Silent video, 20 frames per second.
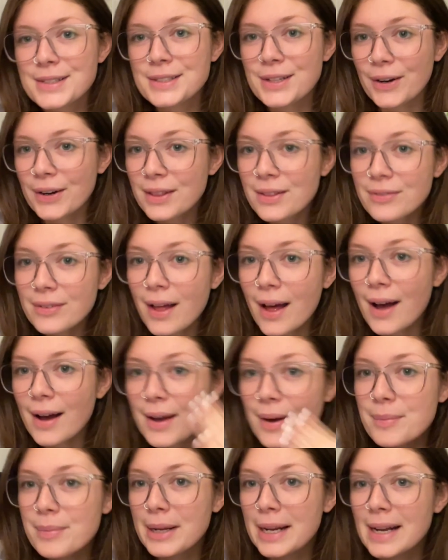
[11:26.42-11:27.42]
started the
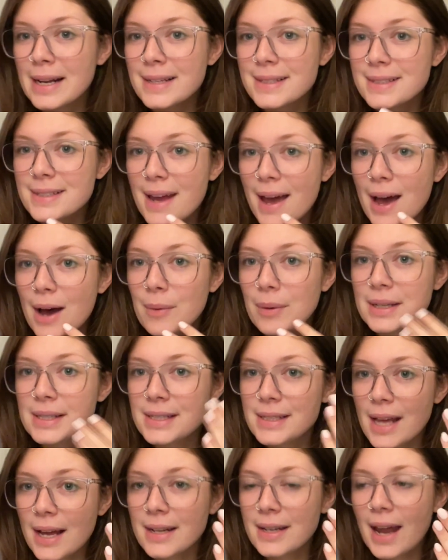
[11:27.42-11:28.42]
vlog, but it is now
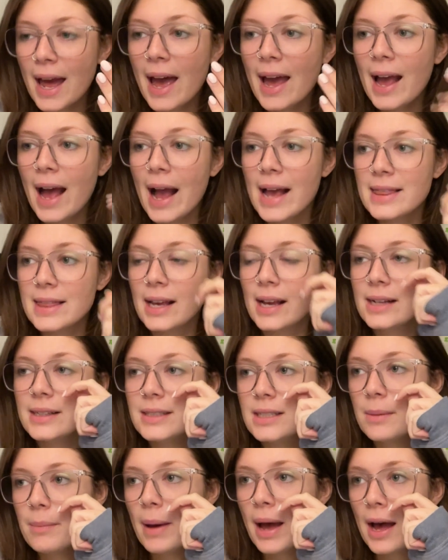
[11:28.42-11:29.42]
Sunday. I think
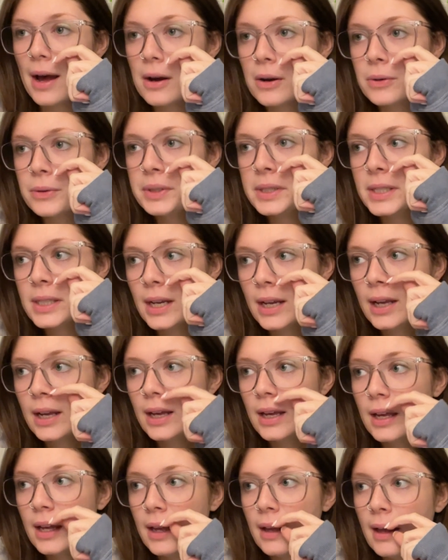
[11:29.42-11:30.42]
it's about
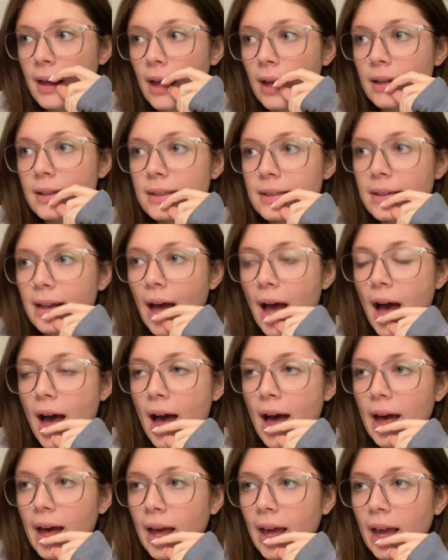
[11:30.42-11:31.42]

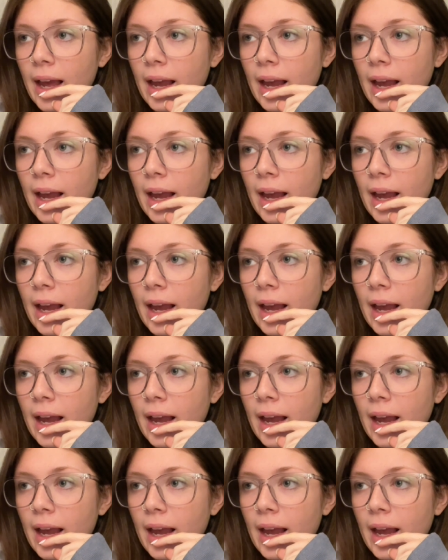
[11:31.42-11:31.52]
9